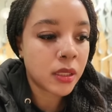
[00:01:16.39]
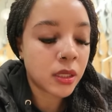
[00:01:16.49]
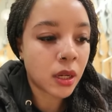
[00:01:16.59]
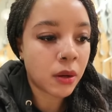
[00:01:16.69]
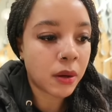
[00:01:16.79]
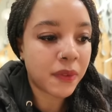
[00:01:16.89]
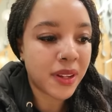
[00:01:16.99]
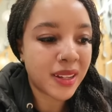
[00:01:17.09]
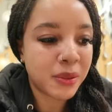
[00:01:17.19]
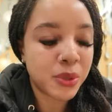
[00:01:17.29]
So I
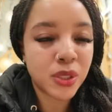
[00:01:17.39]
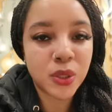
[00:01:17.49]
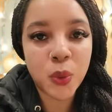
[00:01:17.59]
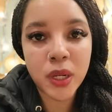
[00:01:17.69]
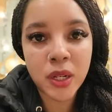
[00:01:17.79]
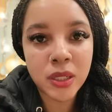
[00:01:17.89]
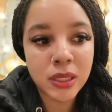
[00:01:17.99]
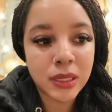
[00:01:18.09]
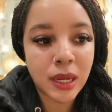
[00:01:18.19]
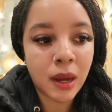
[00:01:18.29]
feel like it was just quicker
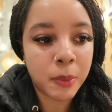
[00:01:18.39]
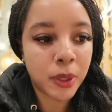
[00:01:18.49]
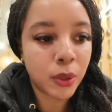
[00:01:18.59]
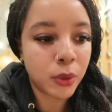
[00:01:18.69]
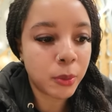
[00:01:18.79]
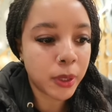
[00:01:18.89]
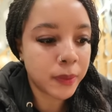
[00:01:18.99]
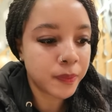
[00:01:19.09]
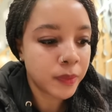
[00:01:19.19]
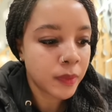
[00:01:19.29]
to just hop in an Uber.